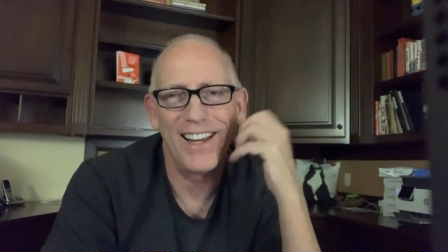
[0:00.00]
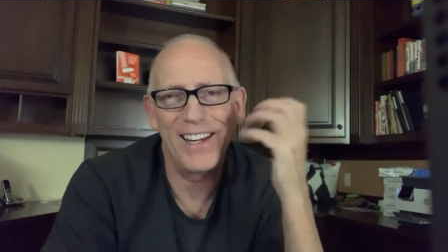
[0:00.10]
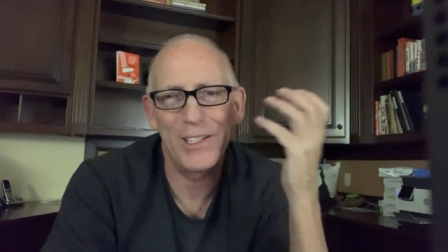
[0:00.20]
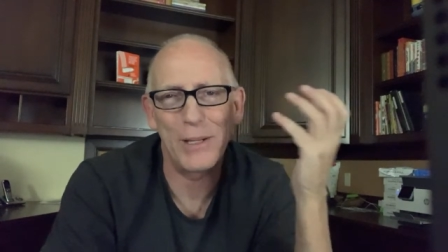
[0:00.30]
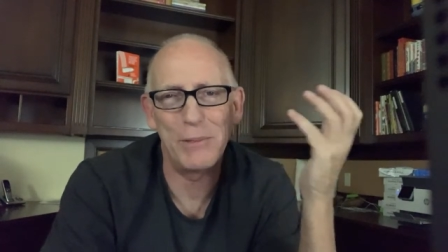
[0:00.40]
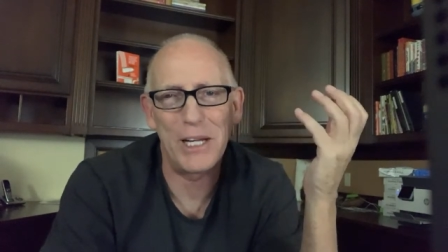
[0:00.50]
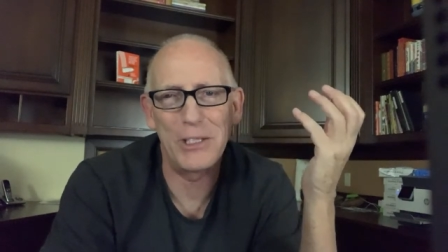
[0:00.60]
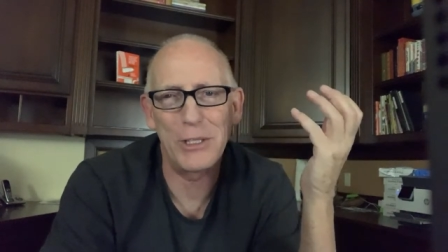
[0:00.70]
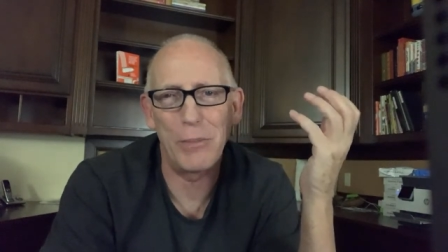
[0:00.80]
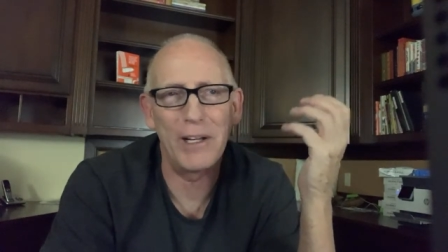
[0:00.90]
I guess I'm saying
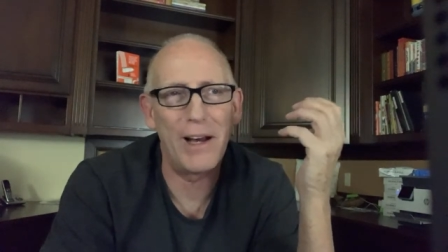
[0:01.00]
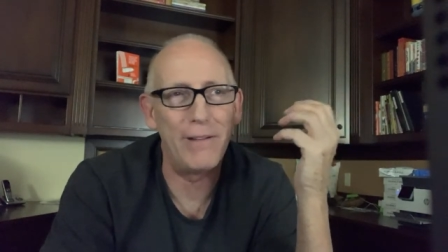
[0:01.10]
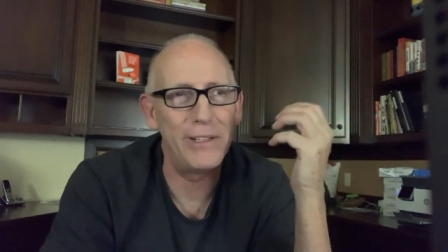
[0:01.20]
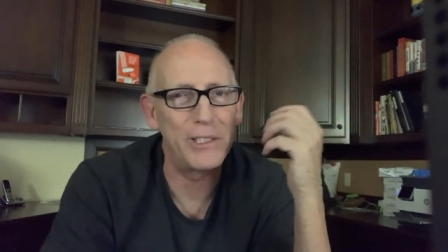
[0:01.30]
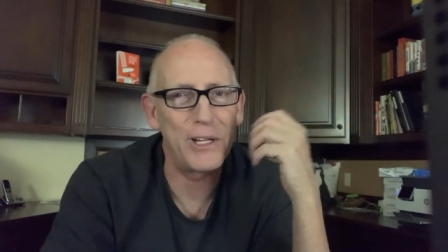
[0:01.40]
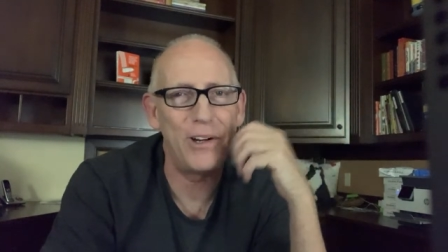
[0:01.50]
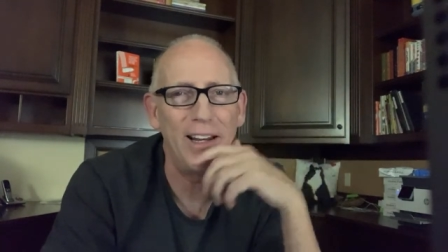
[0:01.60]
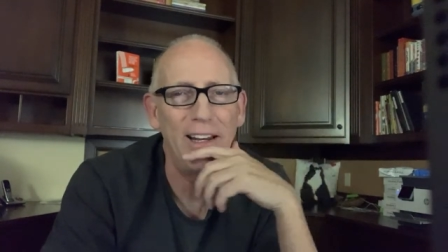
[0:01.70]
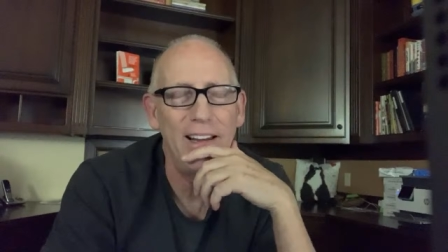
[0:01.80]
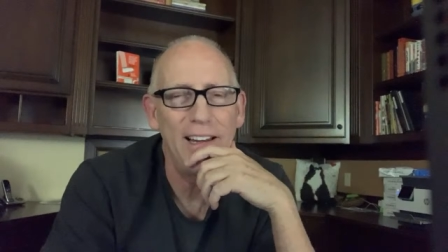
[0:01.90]
something obvious, aren't I?